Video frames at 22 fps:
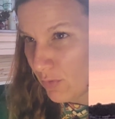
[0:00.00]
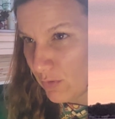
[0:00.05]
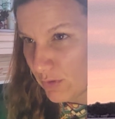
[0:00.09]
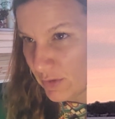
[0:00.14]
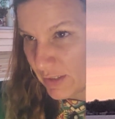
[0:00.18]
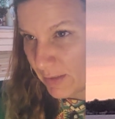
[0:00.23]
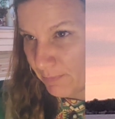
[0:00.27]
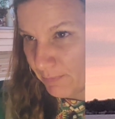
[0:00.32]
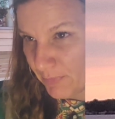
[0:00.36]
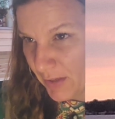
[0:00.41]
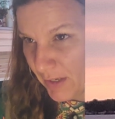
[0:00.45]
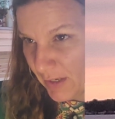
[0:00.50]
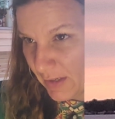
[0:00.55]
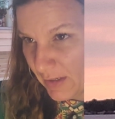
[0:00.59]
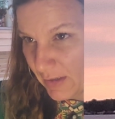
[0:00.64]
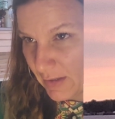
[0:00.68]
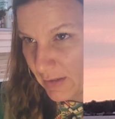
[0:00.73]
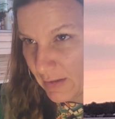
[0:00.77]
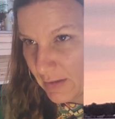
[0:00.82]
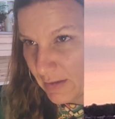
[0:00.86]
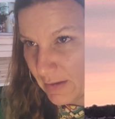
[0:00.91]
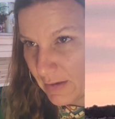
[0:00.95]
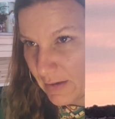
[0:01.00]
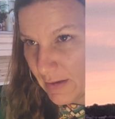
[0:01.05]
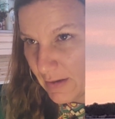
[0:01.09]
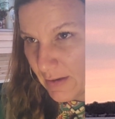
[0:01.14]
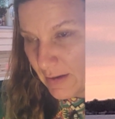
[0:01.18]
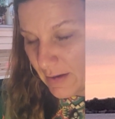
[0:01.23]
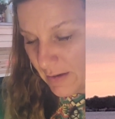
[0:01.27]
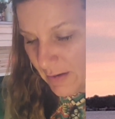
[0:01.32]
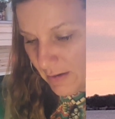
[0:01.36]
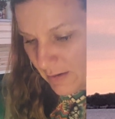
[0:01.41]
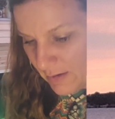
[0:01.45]
or something.
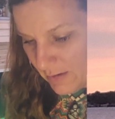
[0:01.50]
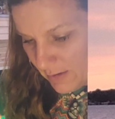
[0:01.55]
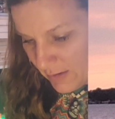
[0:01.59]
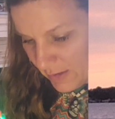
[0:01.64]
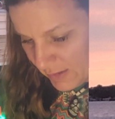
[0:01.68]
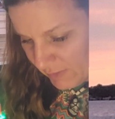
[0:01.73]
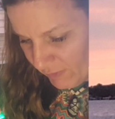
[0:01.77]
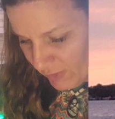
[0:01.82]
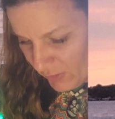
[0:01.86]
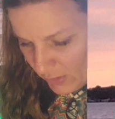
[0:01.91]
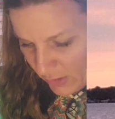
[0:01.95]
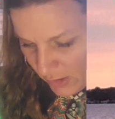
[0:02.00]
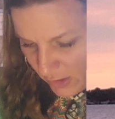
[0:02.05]
It's very